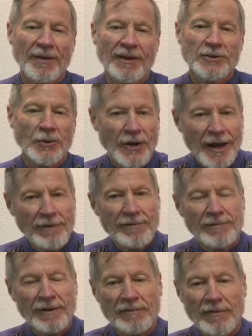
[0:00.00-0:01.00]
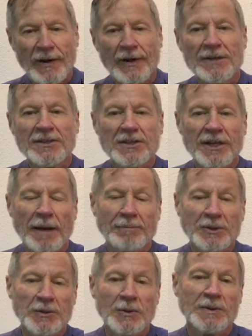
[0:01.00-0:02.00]
So you have various
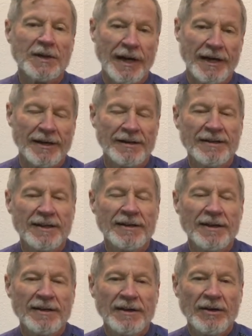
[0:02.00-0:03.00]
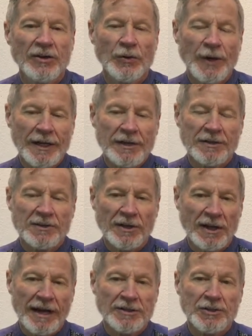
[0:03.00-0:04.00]
steps you will take. You need to
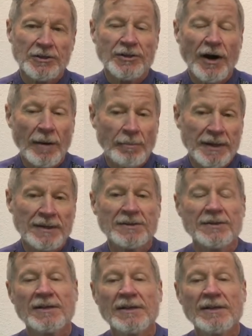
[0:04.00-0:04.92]
select your topics,